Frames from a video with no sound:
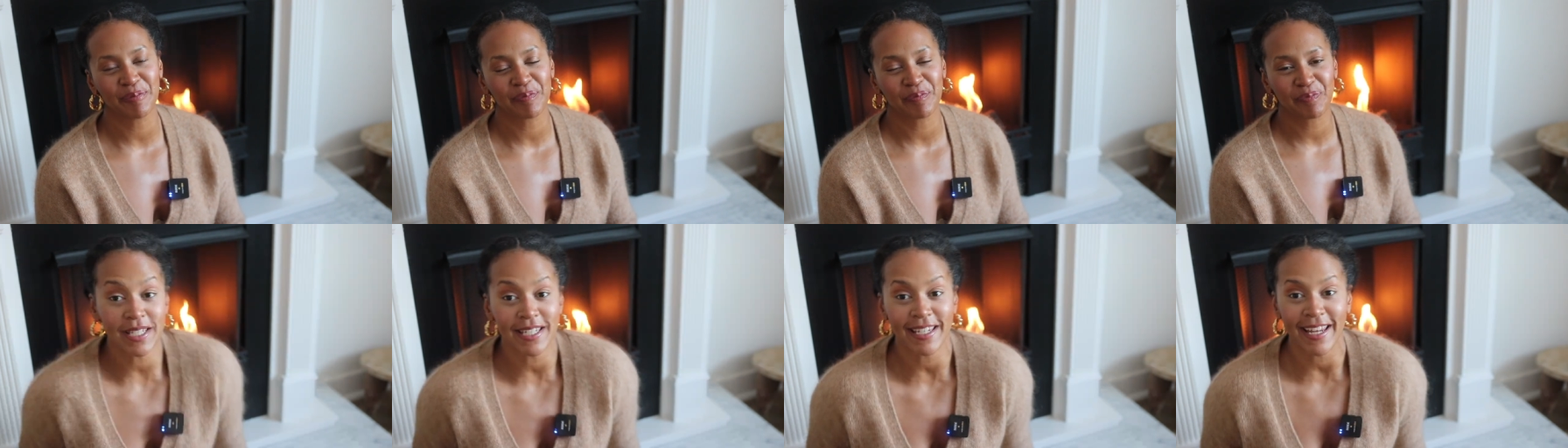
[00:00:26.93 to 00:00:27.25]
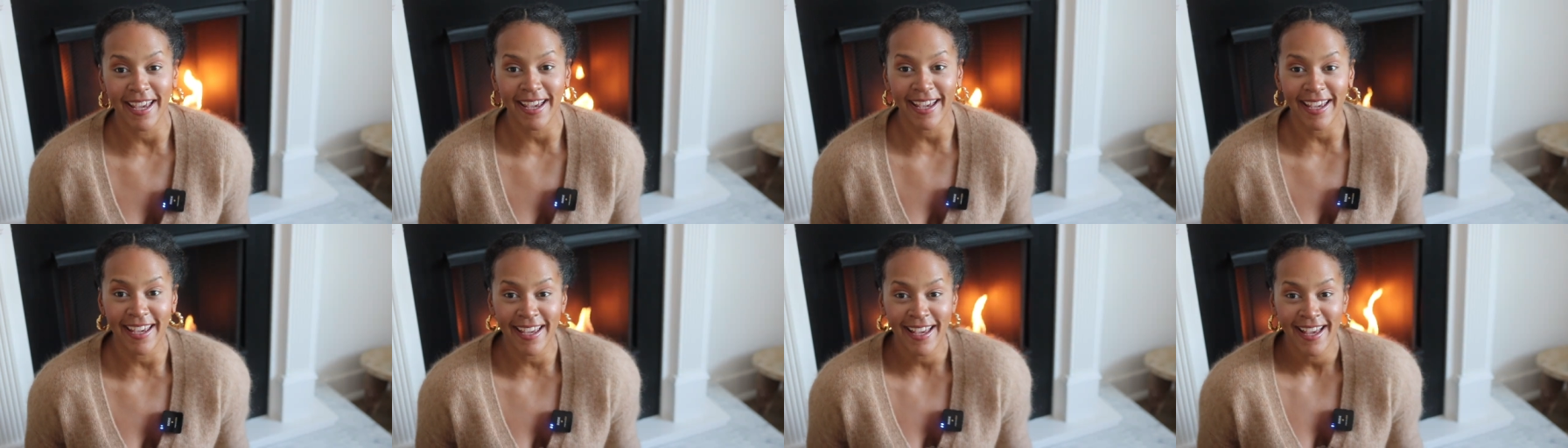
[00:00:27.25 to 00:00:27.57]

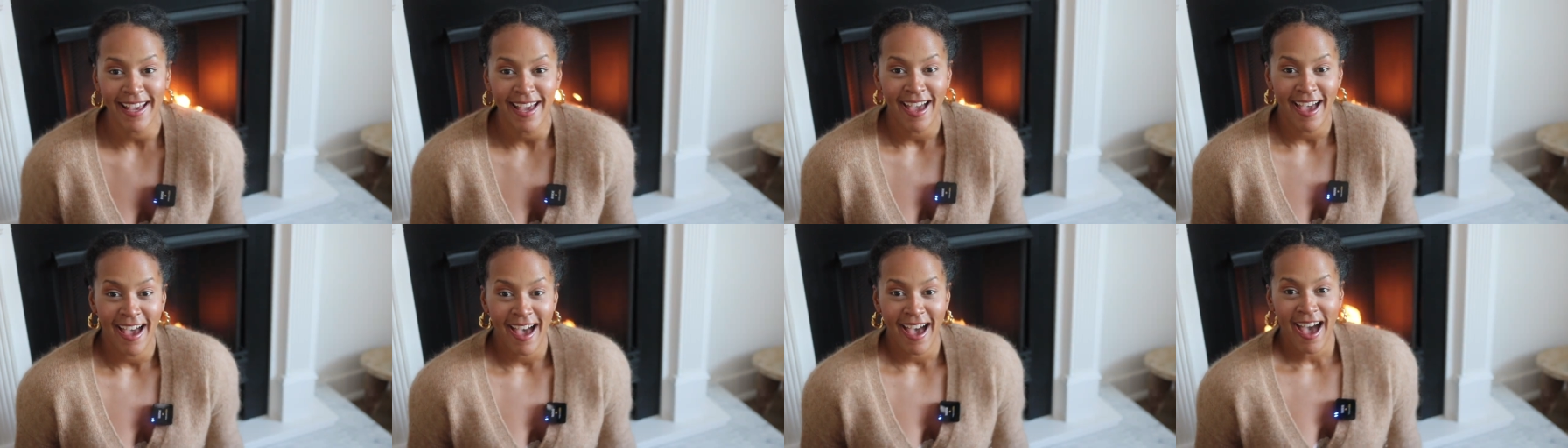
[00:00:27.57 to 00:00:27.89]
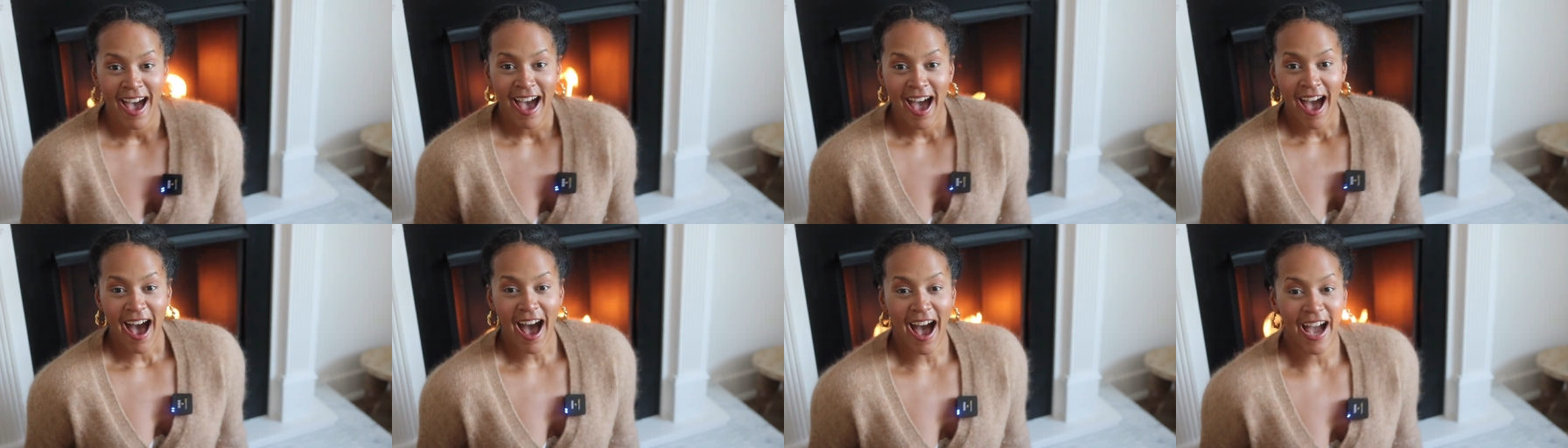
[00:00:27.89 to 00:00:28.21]
Today,
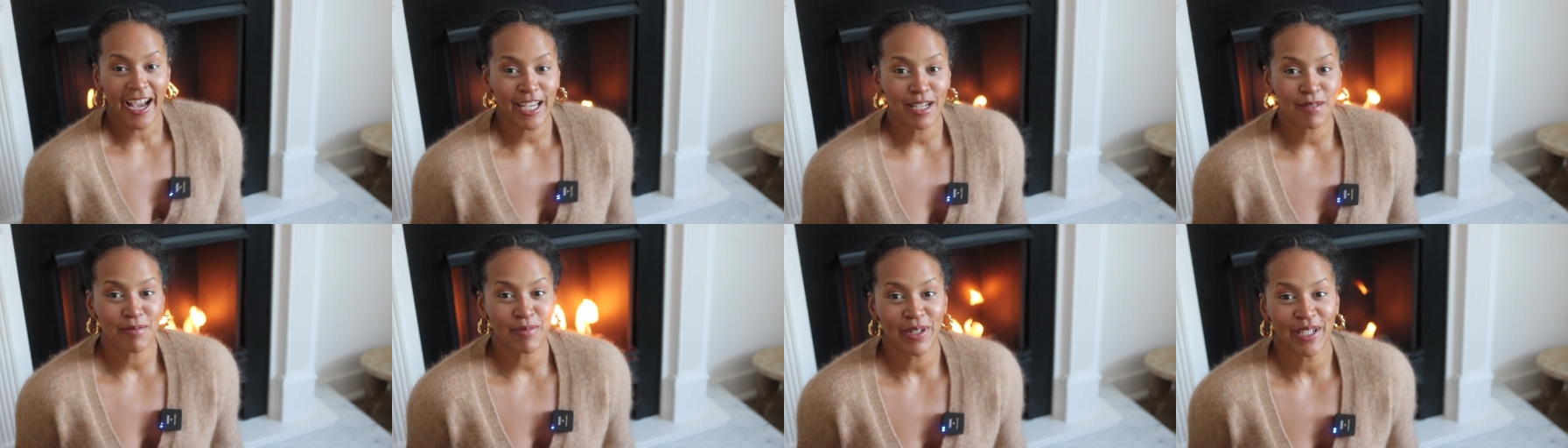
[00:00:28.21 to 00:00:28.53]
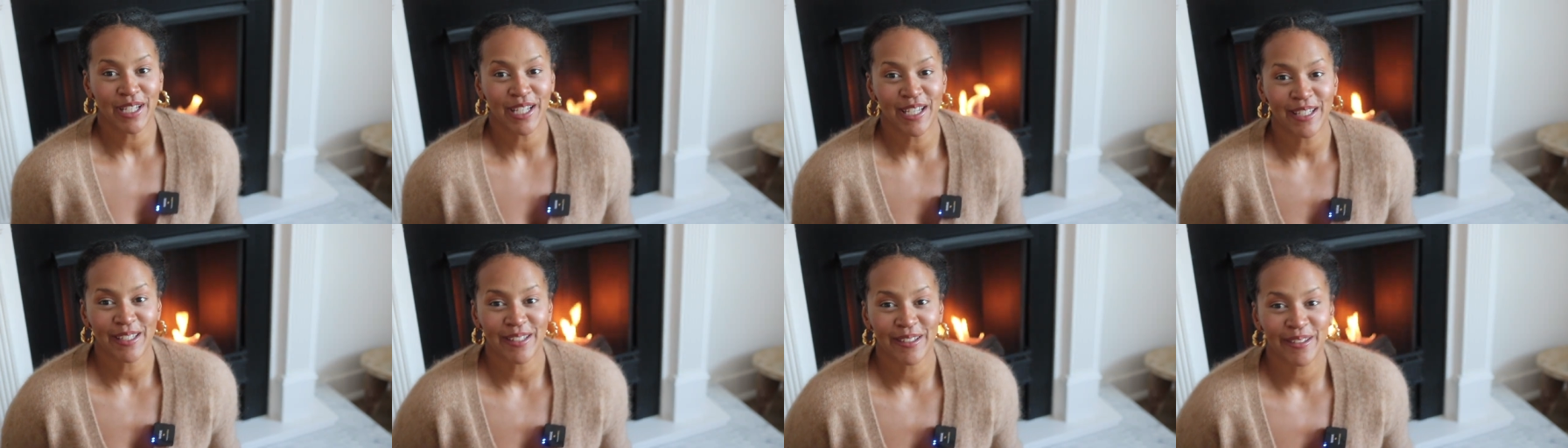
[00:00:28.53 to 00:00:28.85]
I am
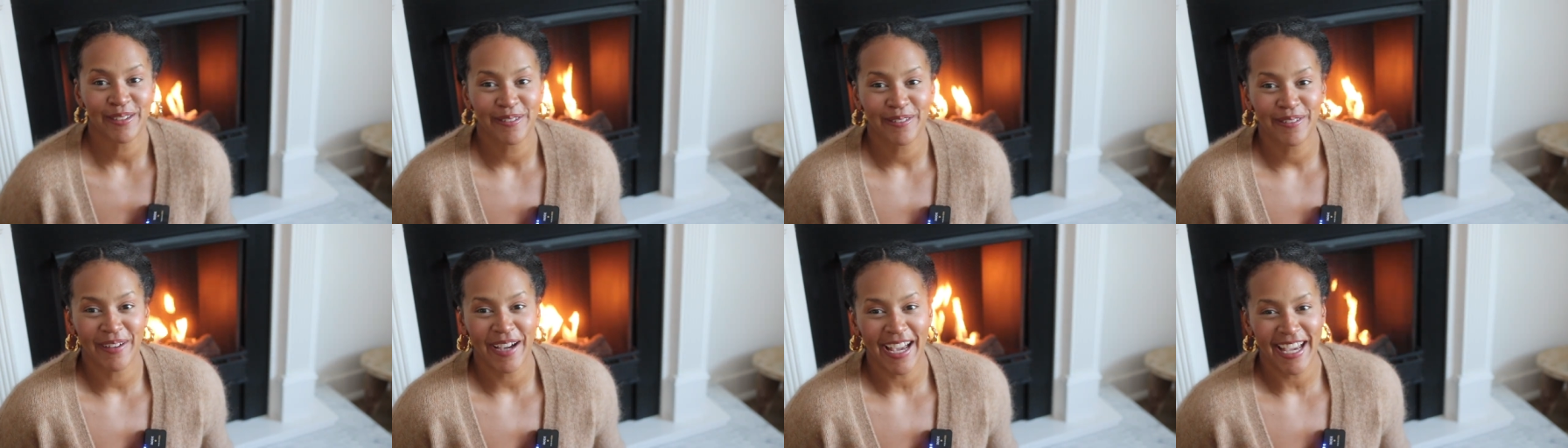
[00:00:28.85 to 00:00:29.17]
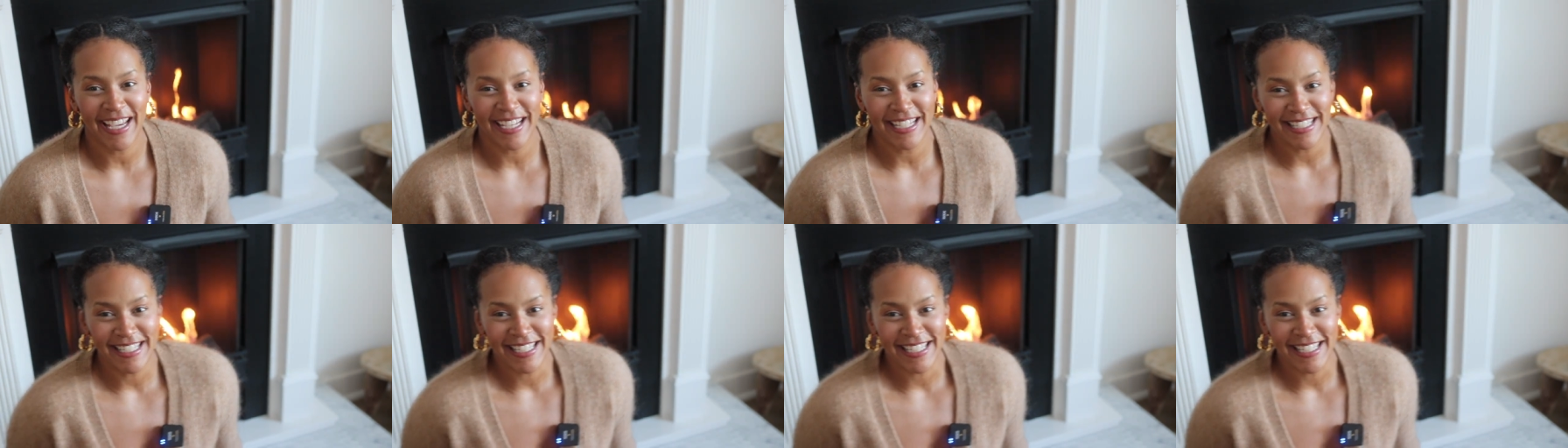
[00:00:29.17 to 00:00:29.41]
bringing you a